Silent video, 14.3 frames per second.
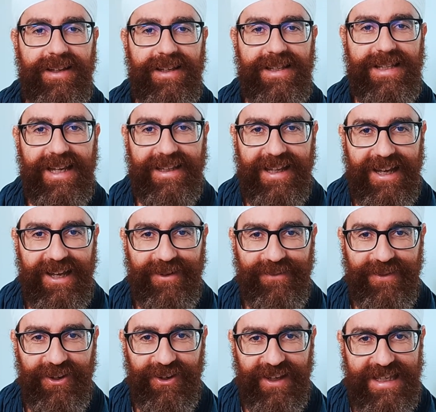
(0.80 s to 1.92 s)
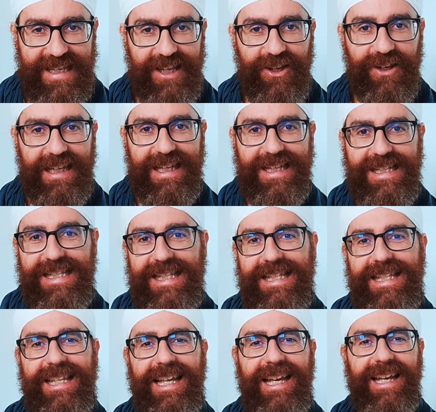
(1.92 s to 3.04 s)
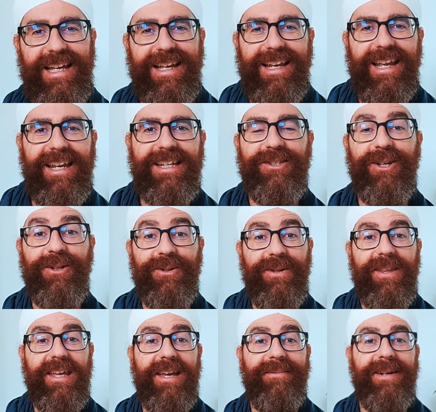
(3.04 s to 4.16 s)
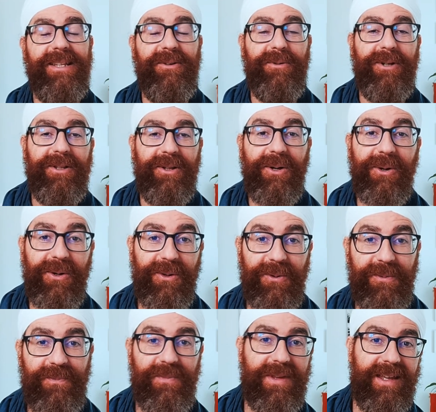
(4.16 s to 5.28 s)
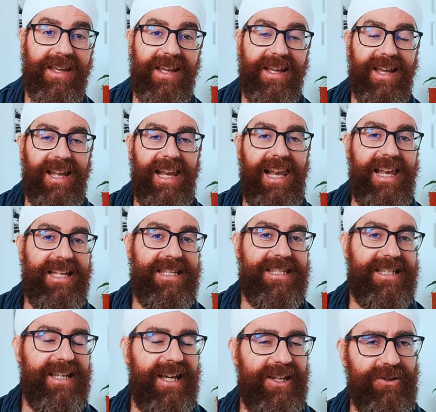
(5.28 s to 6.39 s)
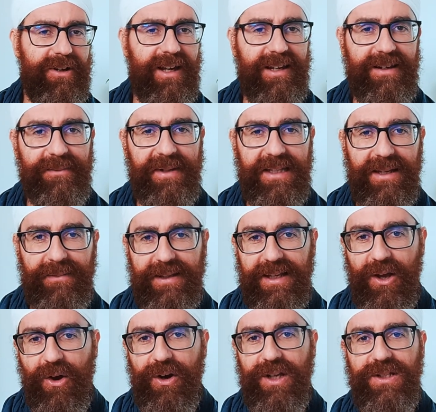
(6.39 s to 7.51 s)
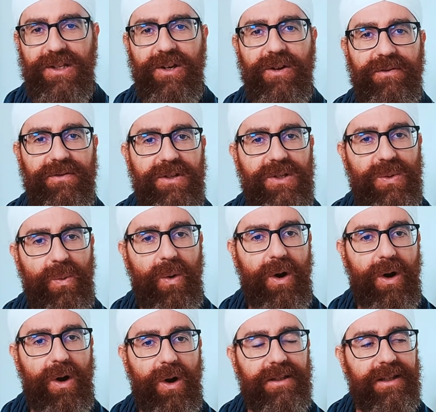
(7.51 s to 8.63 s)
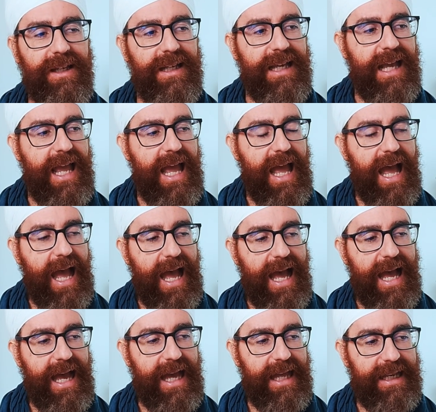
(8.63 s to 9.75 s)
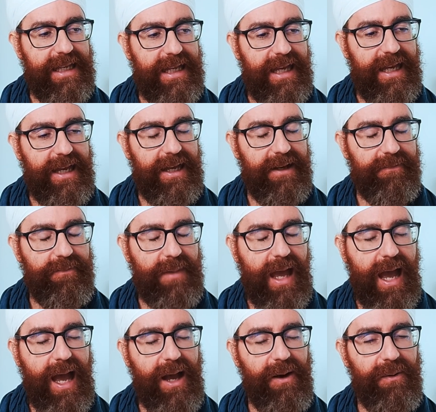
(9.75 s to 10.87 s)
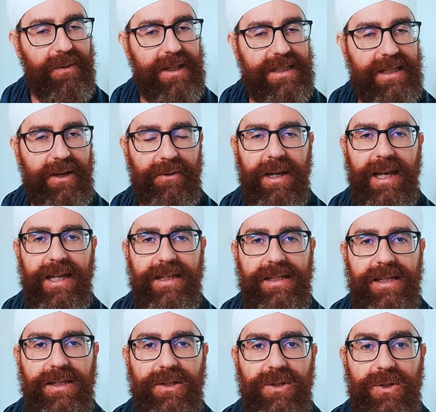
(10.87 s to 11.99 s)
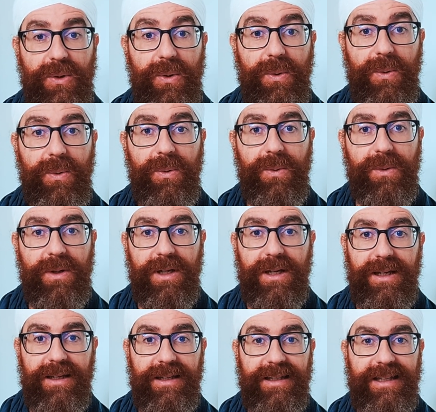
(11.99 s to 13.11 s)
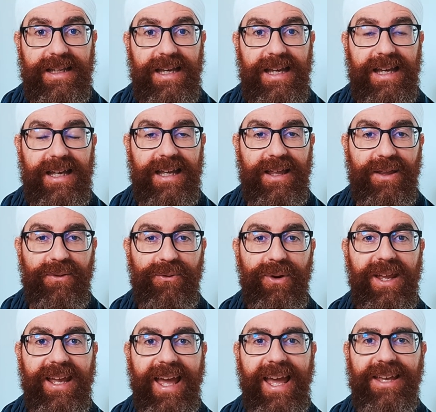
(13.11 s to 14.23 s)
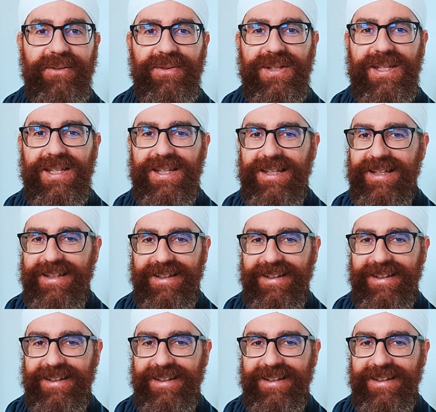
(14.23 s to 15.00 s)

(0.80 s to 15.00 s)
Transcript: Sadnam, yogis and yoginis. Let us talk today about the word guru. Let's talk a little bit about the origin of this word and how is that related to the three caves.